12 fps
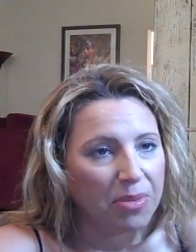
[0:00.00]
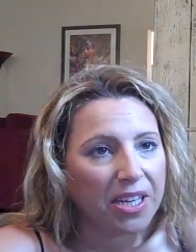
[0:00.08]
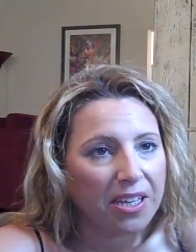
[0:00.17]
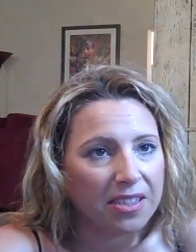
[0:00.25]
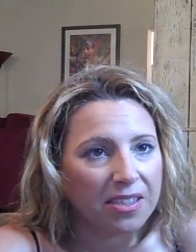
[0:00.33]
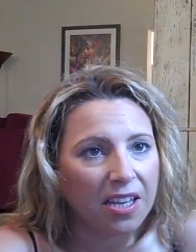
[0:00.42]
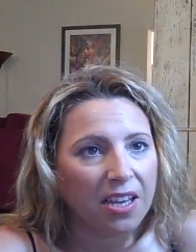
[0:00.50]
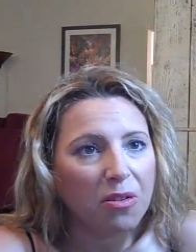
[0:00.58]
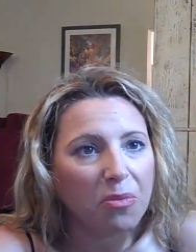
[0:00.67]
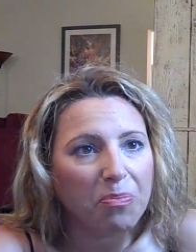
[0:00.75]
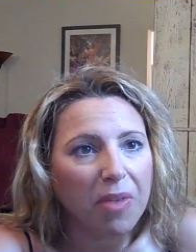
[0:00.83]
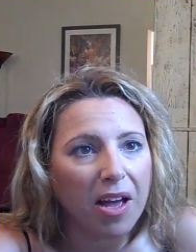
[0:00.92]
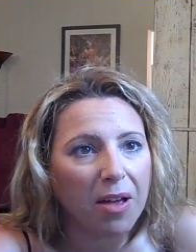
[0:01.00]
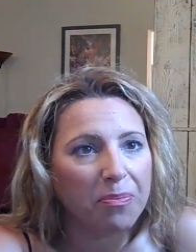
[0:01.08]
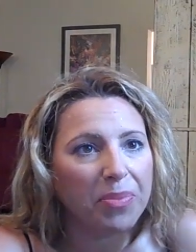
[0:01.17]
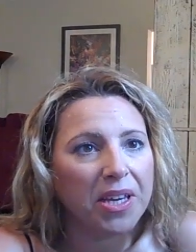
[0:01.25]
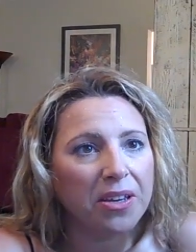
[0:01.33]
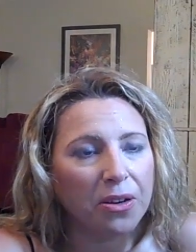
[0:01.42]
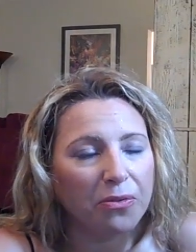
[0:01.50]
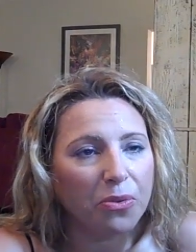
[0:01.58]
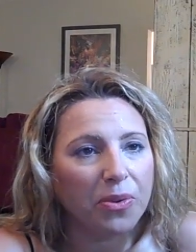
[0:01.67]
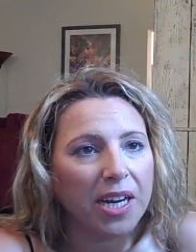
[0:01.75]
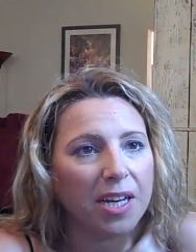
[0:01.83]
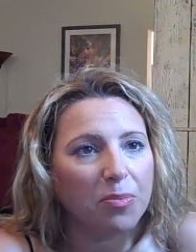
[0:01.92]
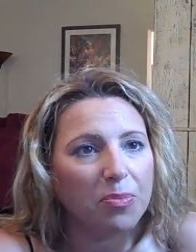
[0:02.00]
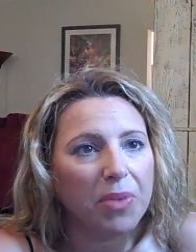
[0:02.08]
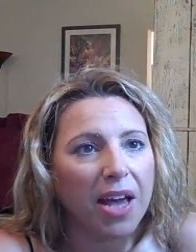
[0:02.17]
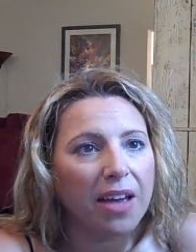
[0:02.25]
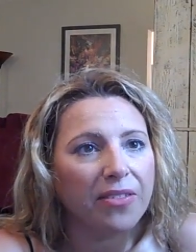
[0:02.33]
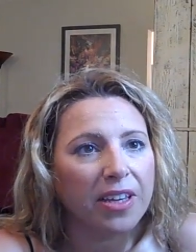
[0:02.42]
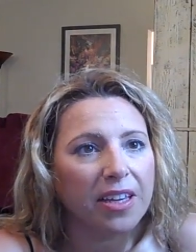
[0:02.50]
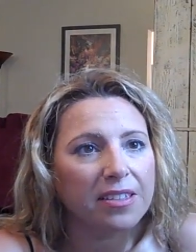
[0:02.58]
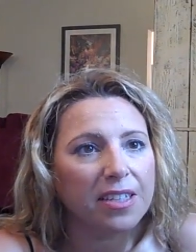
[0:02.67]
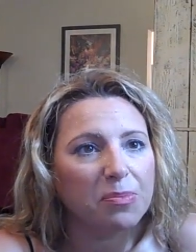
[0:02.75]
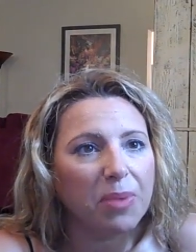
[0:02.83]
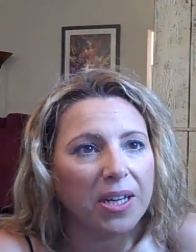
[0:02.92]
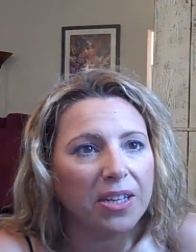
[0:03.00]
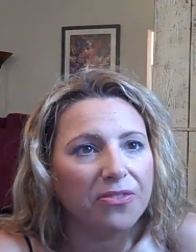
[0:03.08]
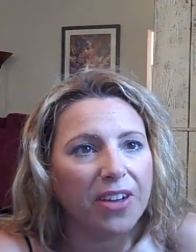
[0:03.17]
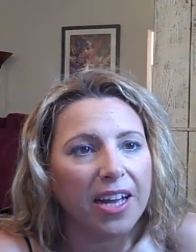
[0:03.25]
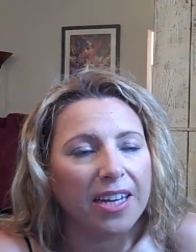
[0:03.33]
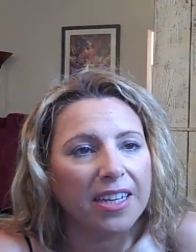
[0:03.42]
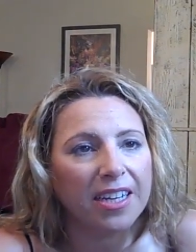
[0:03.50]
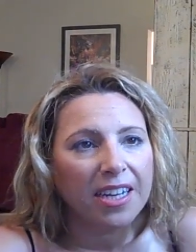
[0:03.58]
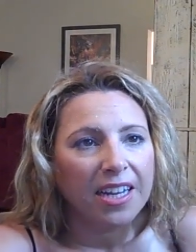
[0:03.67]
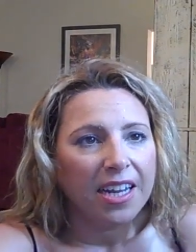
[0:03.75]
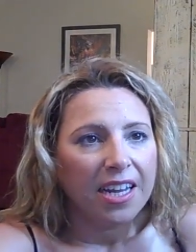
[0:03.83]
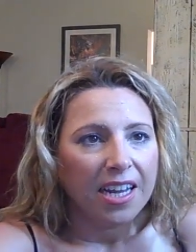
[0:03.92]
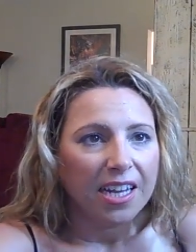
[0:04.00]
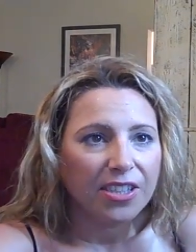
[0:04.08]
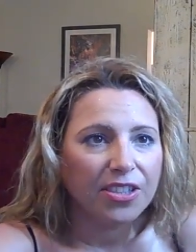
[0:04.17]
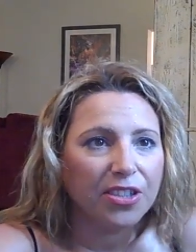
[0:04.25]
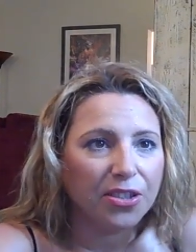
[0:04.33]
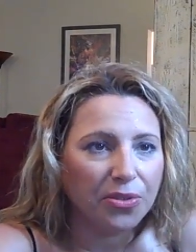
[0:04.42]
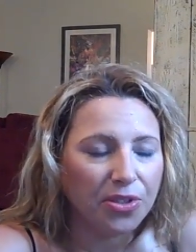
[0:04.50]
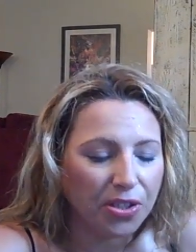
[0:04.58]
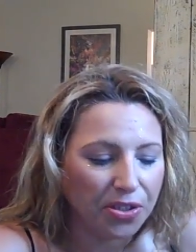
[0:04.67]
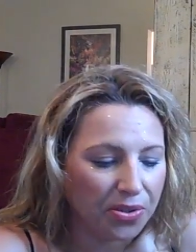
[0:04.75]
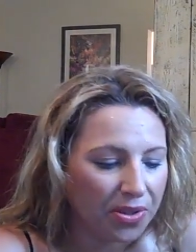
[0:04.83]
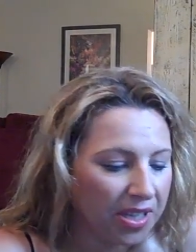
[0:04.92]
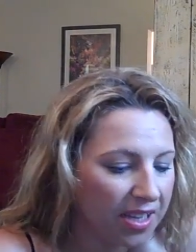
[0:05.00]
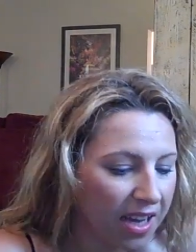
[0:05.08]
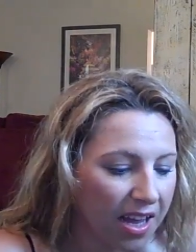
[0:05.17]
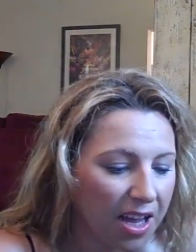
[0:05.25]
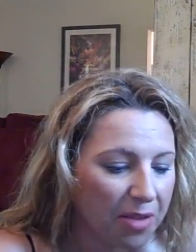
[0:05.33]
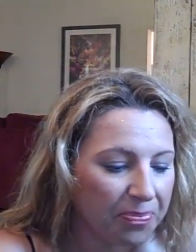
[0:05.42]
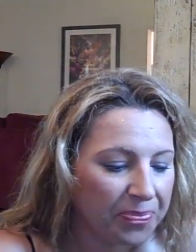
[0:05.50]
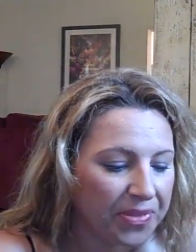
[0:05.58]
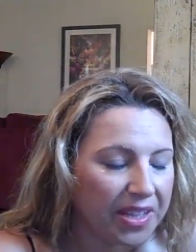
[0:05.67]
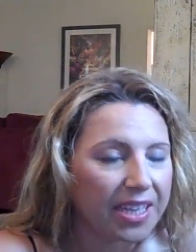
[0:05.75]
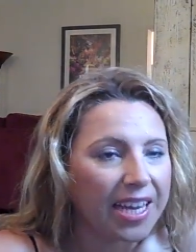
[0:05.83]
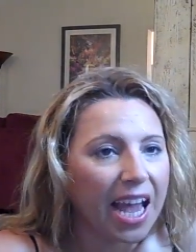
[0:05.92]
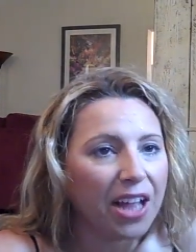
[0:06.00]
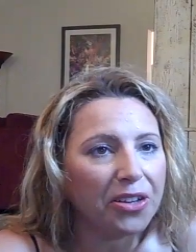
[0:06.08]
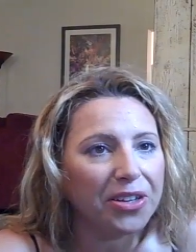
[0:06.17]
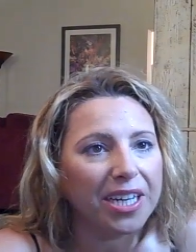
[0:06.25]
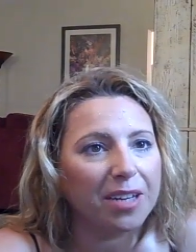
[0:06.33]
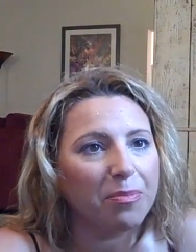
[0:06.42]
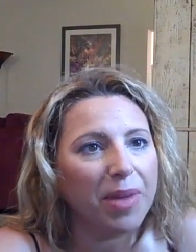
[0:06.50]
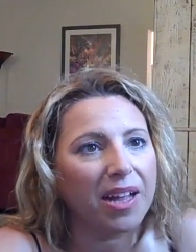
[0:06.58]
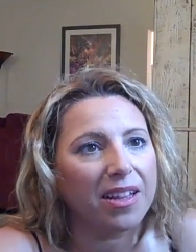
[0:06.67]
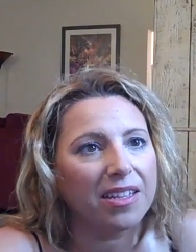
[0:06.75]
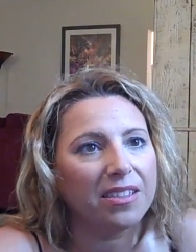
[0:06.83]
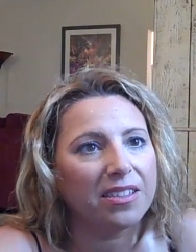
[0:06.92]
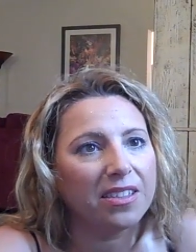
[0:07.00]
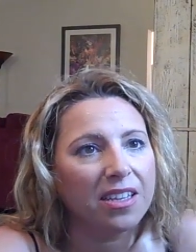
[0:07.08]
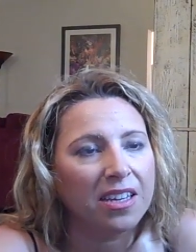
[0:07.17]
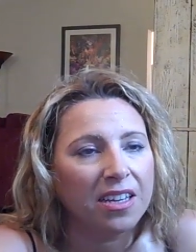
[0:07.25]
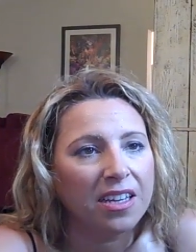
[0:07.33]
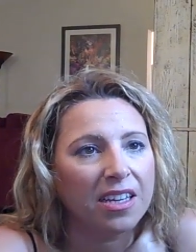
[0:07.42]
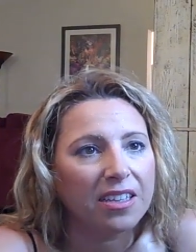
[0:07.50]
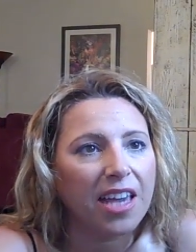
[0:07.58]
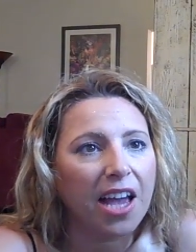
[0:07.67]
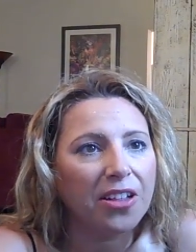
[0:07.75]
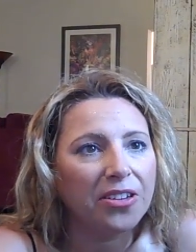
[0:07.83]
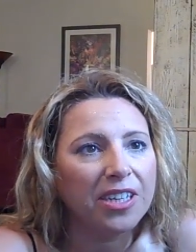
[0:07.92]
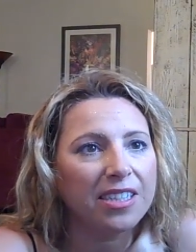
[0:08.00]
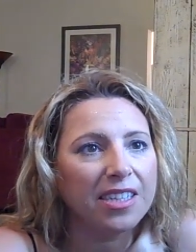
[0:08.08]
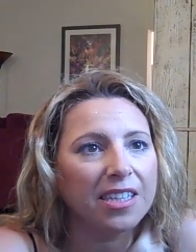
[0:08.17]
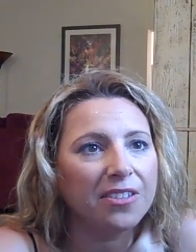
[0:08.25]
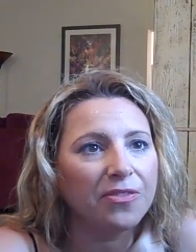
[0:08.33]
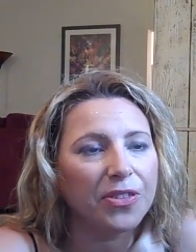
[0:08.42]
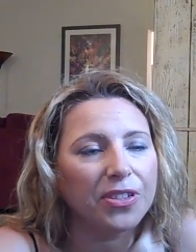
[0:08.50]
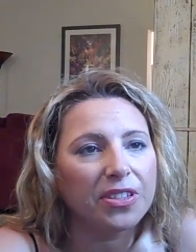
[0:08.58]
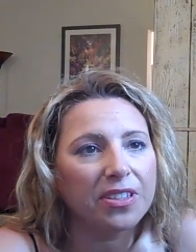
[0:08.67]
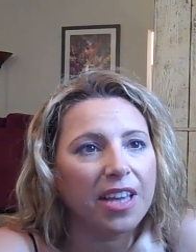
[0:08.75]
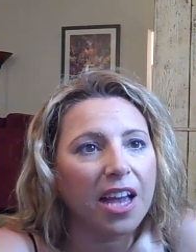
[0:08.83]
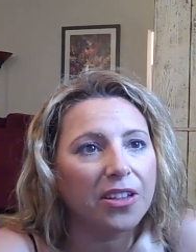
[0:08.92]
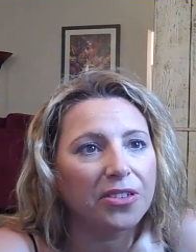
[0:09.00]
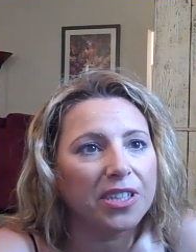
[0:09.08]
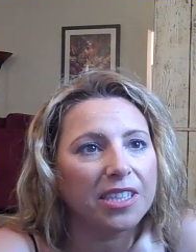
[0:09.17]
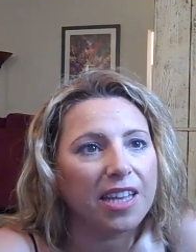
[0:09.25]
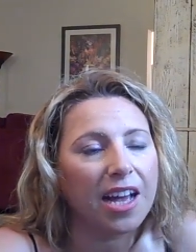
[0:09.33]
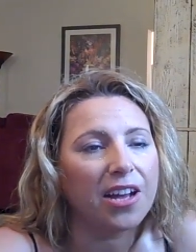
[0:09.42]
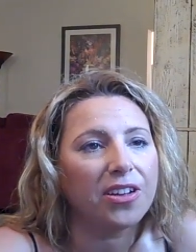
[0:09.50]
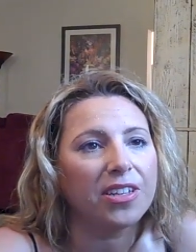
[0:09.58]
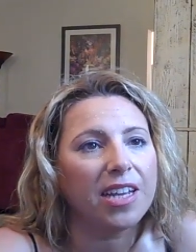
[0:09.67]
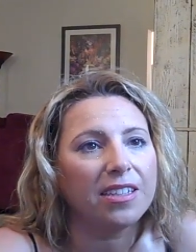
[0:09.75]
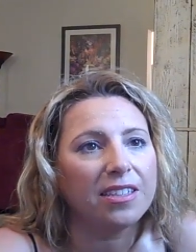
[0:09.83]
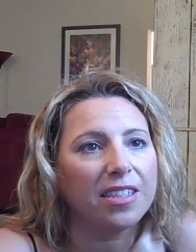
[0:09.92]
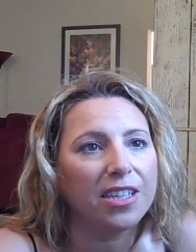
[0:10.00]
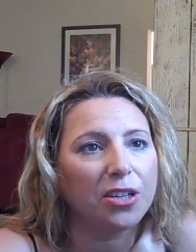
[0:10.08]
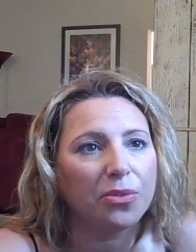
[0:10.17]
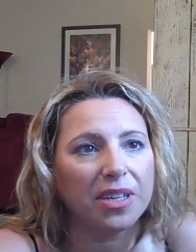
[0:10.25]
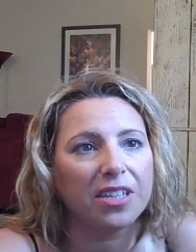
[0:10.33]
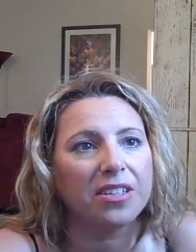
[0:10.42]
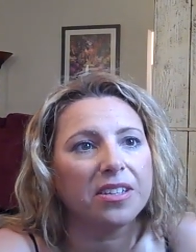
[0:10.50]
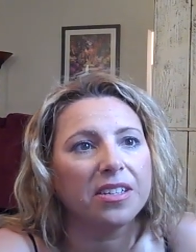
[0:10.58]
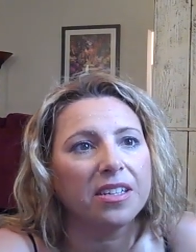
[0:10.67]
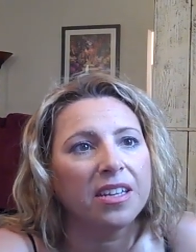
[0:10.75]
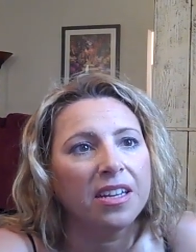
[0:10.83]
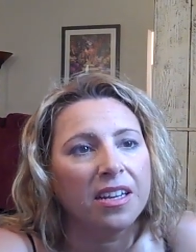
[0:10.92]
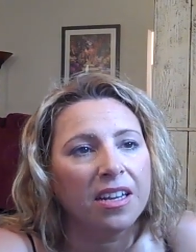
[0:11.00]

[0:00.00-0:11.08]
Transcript: Because um, being overweight, having excess body fat, it's due to um, the calorie imbalance. Calories in versus calories out, that's the equation.